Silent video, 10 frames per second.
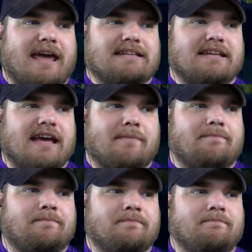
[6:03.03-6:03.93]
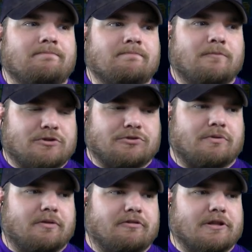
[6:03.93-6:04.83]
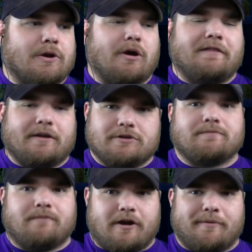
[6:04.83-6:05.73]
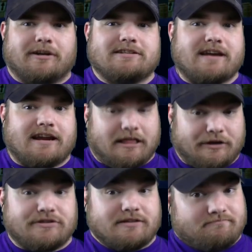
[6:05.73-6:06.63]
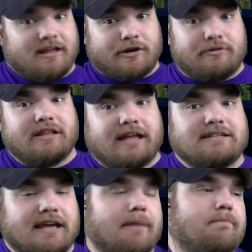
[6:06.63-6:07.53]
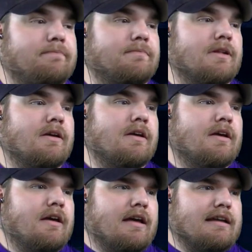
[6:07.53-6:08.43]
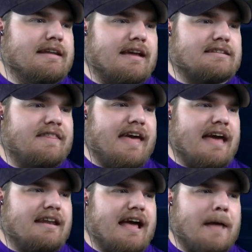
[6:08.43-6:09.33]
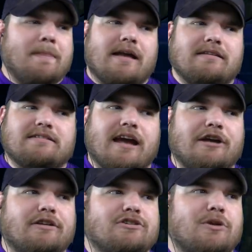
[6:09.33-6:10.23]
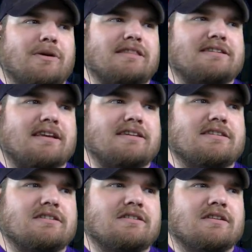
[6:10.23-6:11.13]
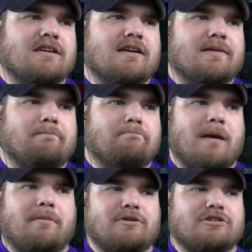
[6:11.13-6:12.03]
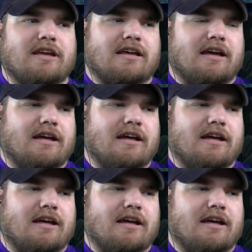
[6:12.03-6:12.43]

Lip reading: ATM, which is really, really cool. I think it was very well designed. It looks like a real ATM. Next to that, I'm not entirely sure what this is. Maybe just like